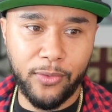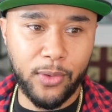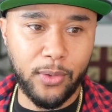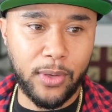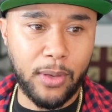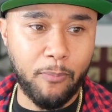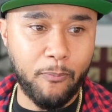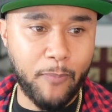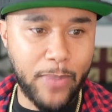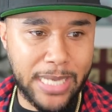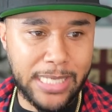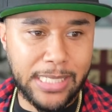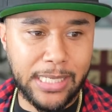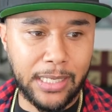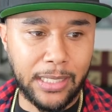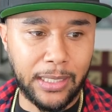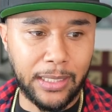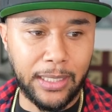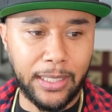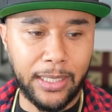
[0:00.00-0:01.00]
you can
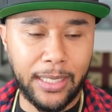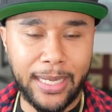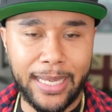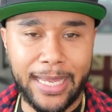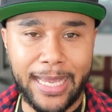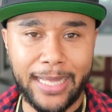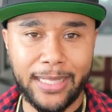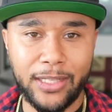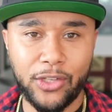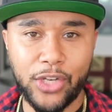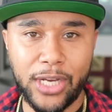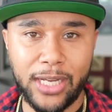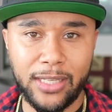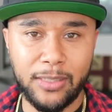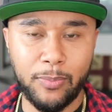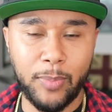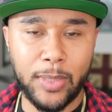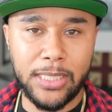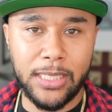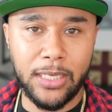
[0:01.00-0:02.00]
basically get
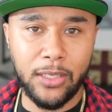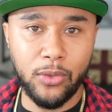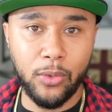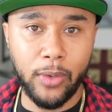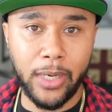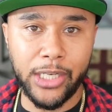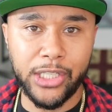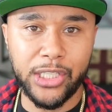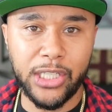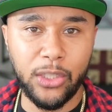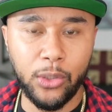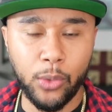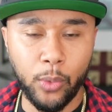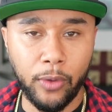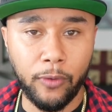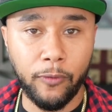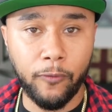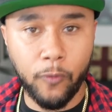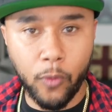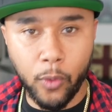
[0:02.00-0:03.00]
ChatGPT to actually do it
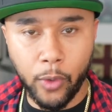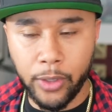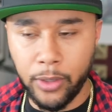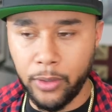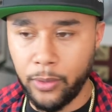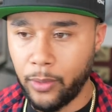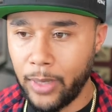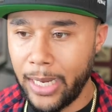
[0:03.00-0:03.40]
for you.